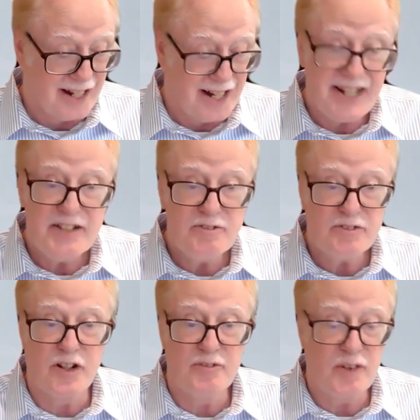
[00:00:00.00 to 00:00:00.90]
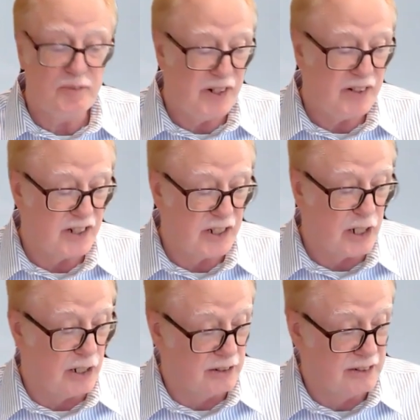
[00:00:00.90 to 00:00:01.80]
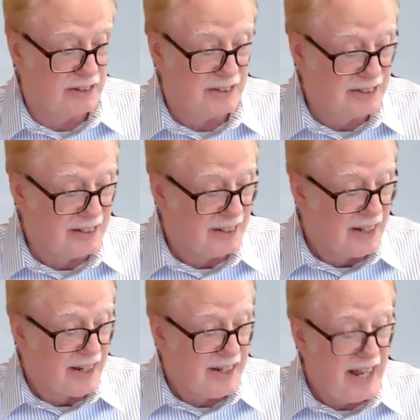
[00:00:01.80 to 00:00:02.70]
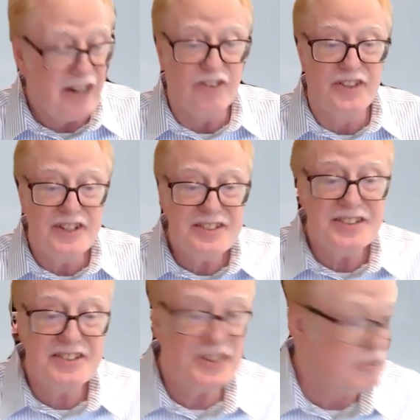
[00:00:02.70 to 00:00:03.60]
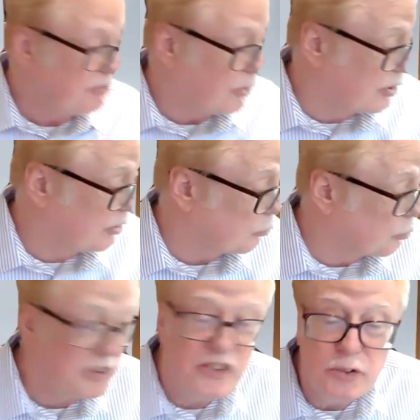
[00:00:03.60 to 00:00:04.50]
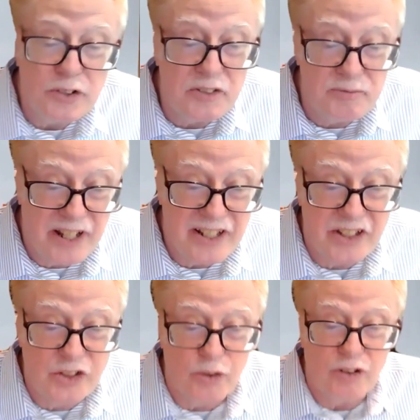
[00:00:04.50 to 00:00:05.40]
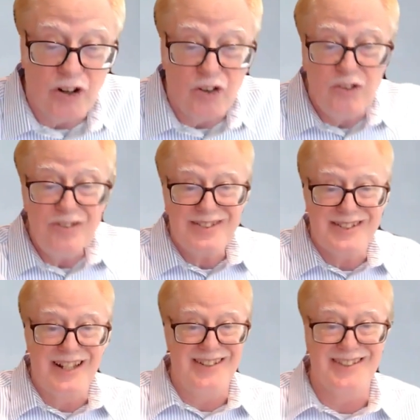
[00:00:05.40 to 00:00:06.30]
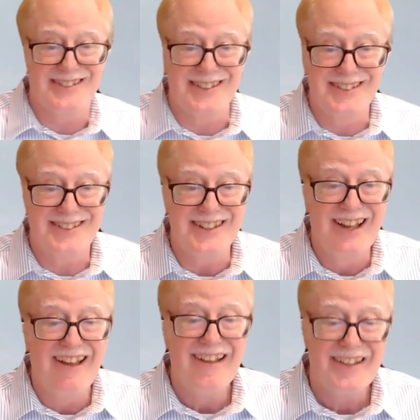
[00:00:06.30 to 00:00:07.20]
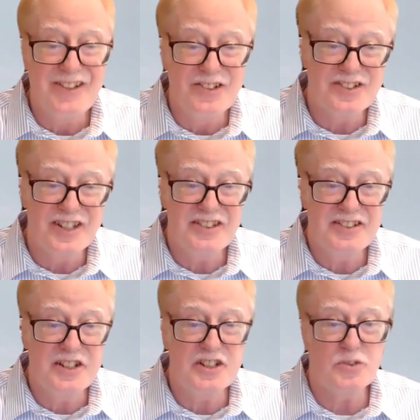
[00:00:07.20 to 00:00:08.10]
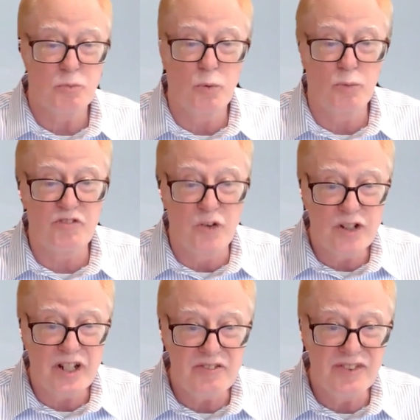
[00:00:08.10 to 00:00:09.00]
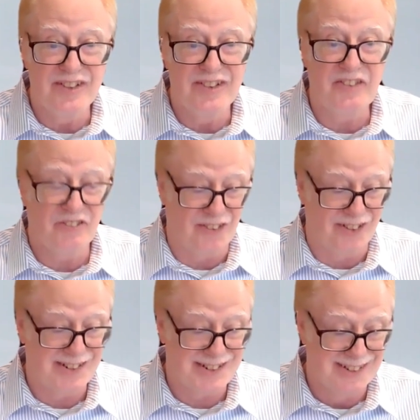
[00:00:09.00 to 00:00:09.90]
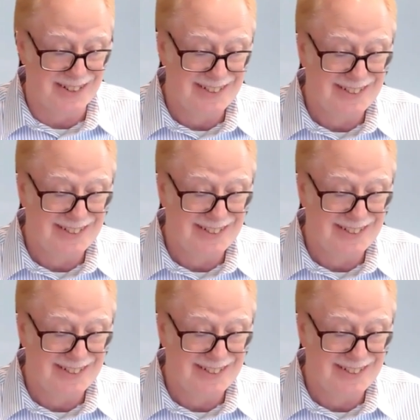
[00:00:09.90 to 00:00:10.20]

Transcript: I am from America. Now, this is the part where you can make your own sentences using these vocabulary words.